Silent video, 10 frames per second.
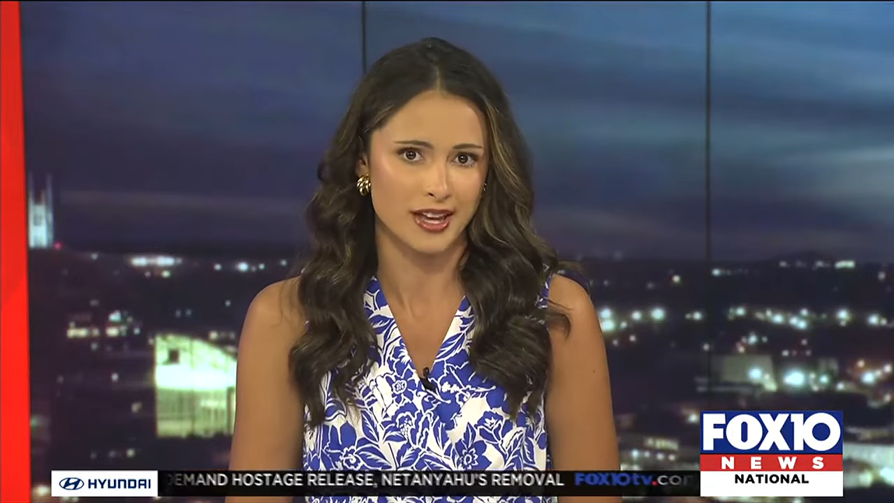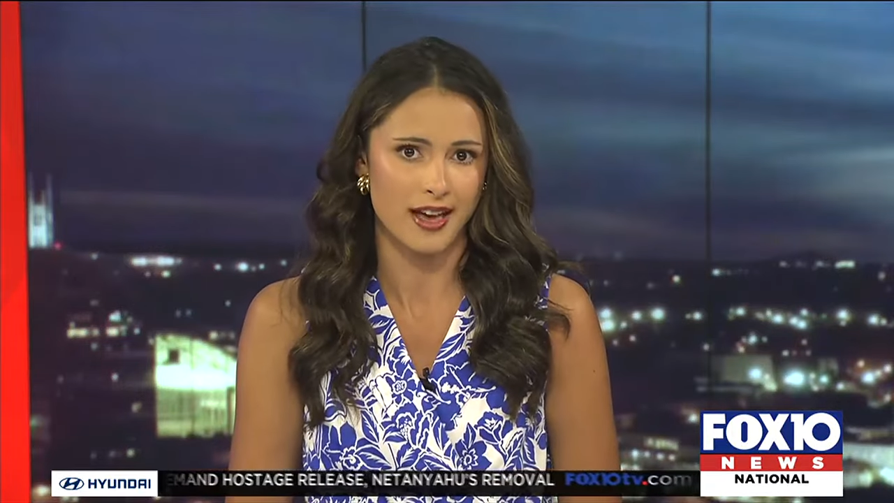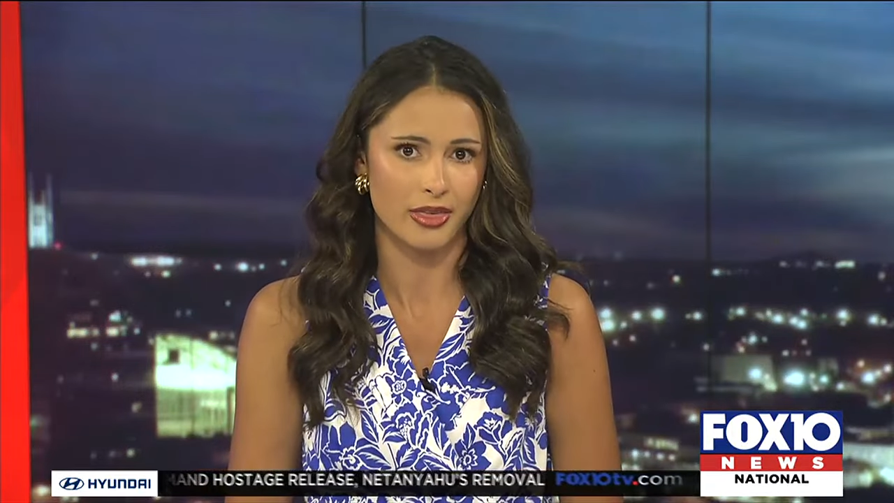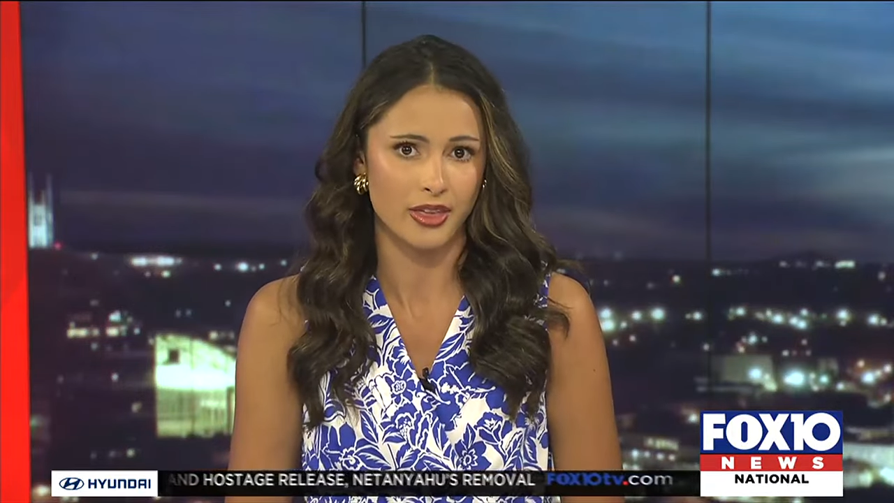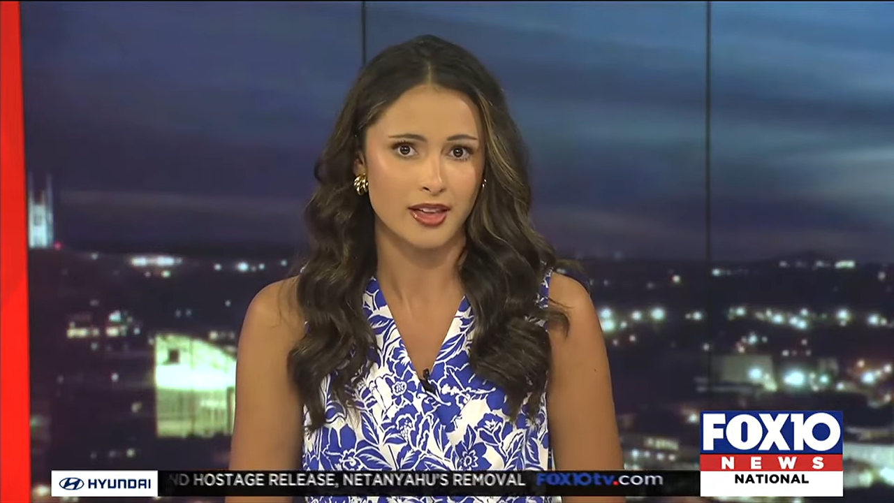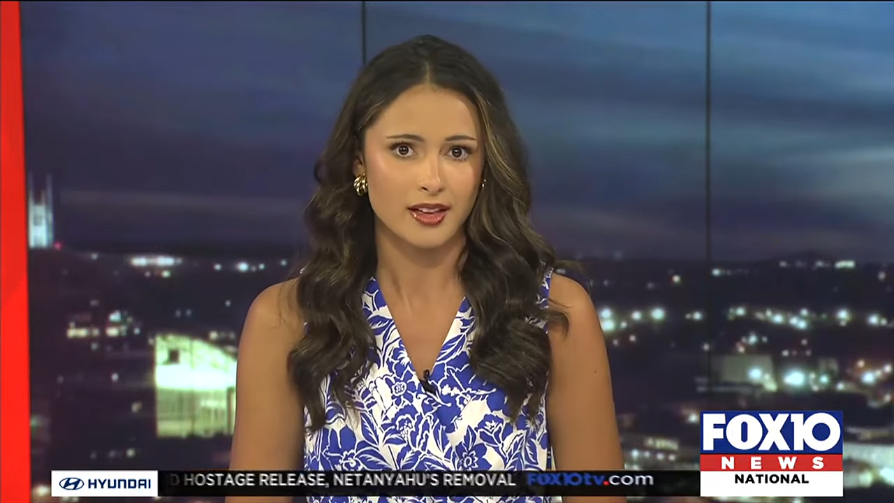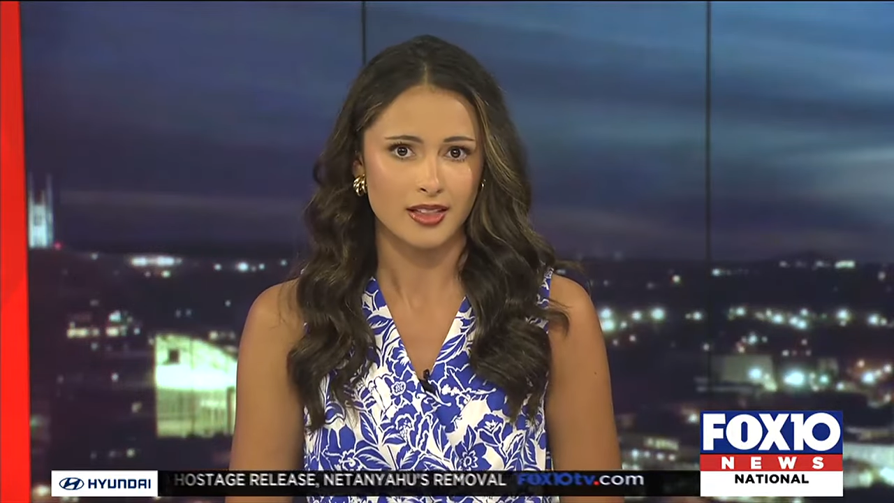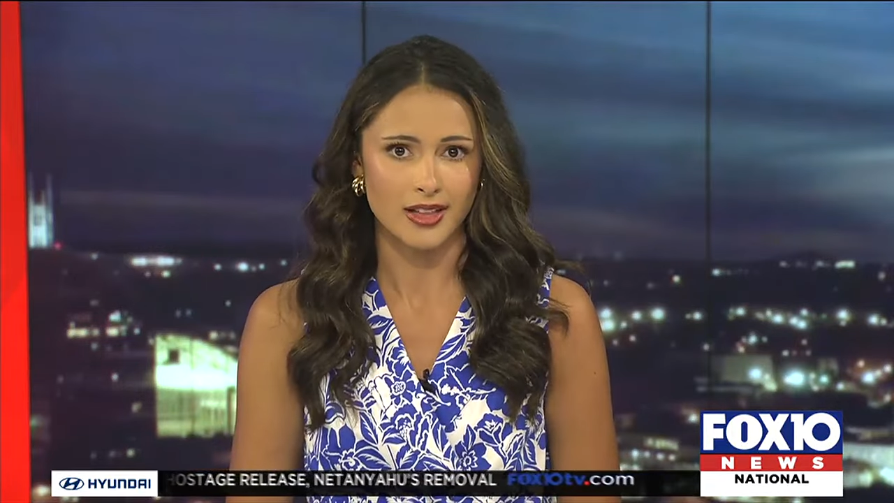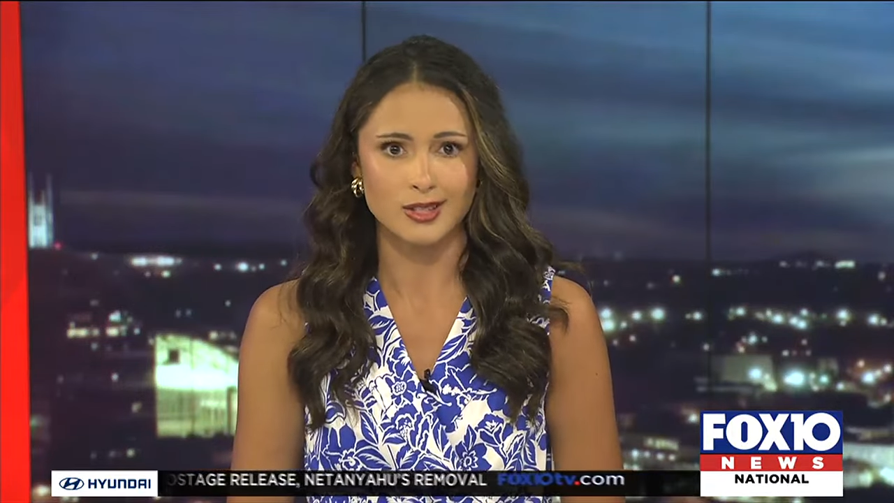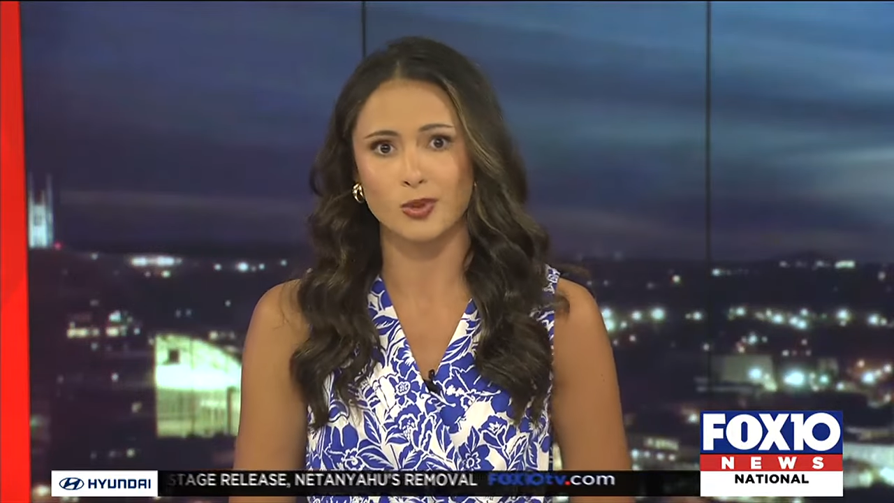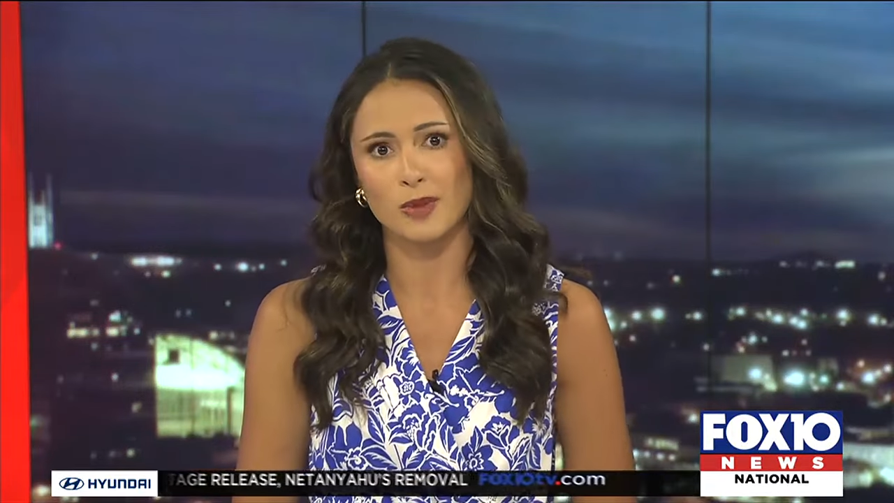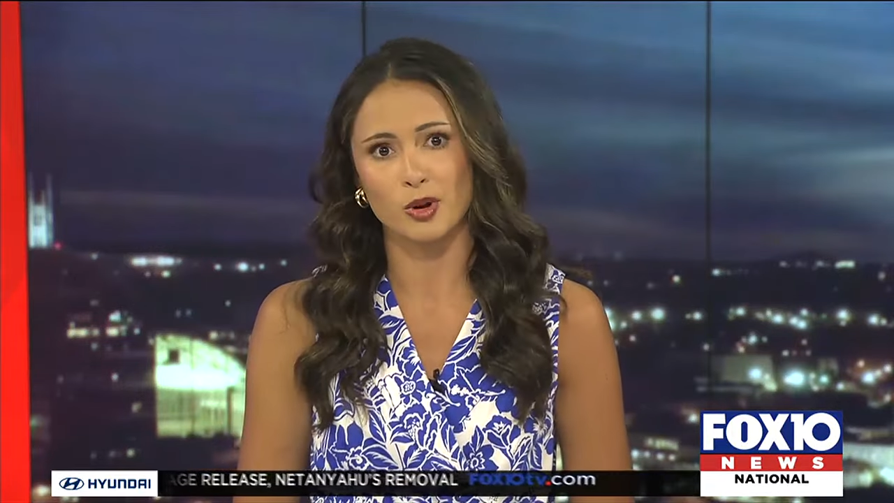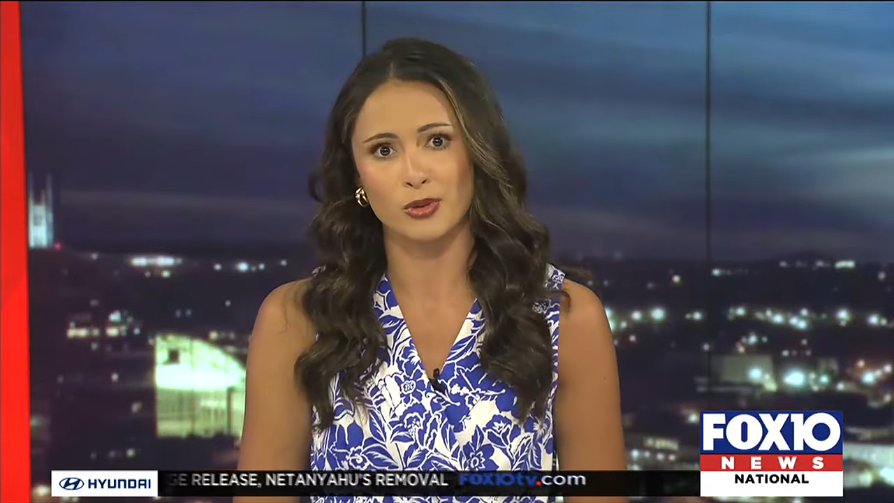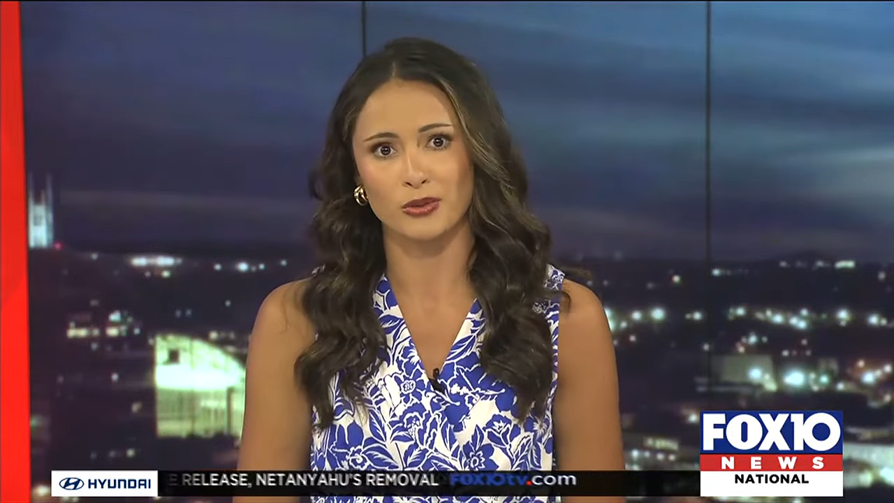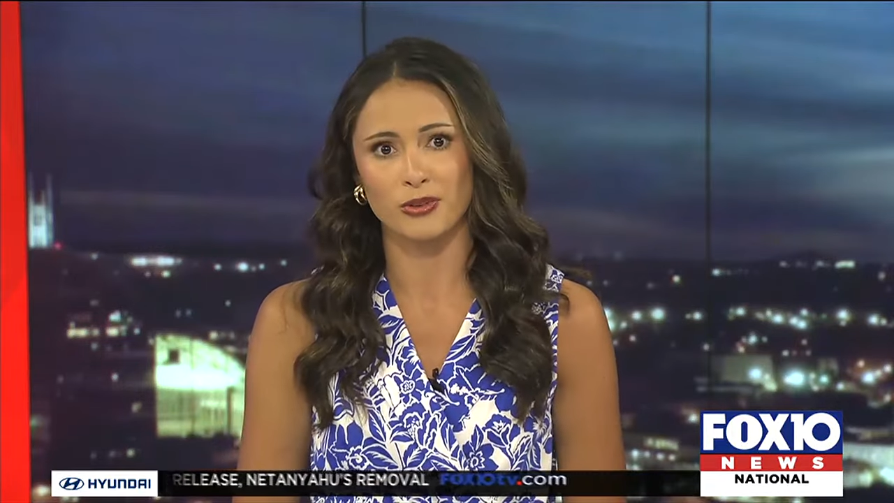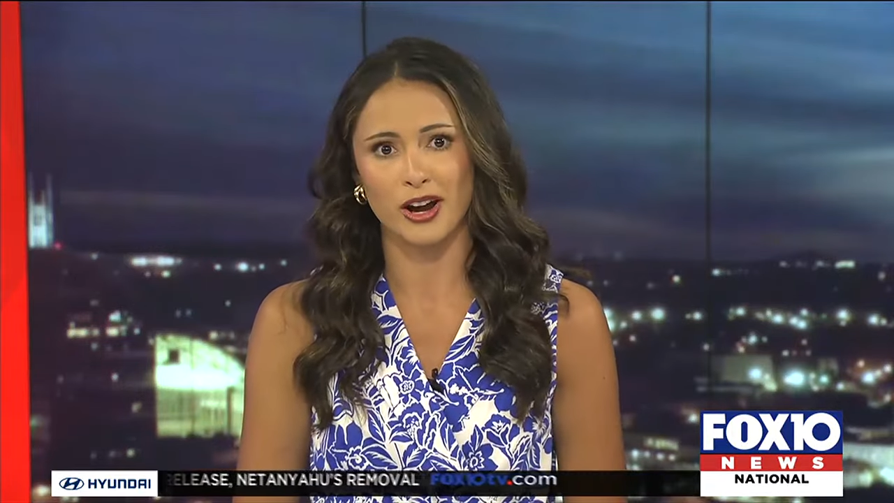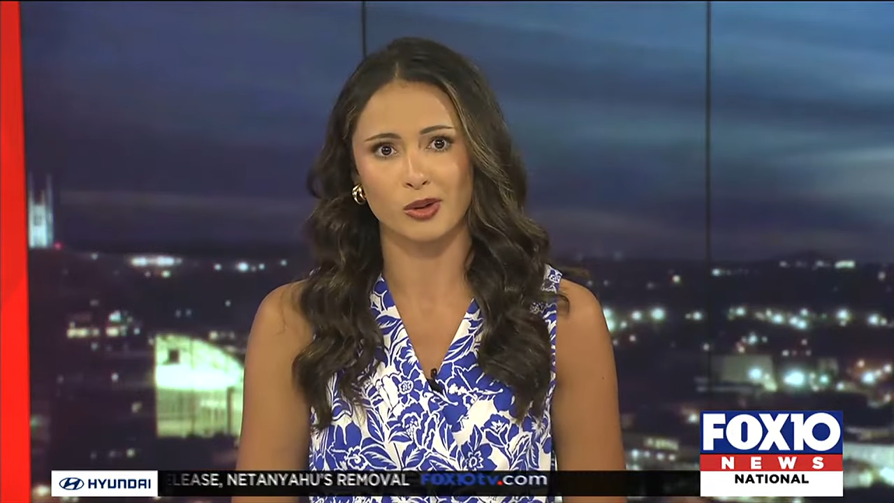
death. That's why Mobile Fire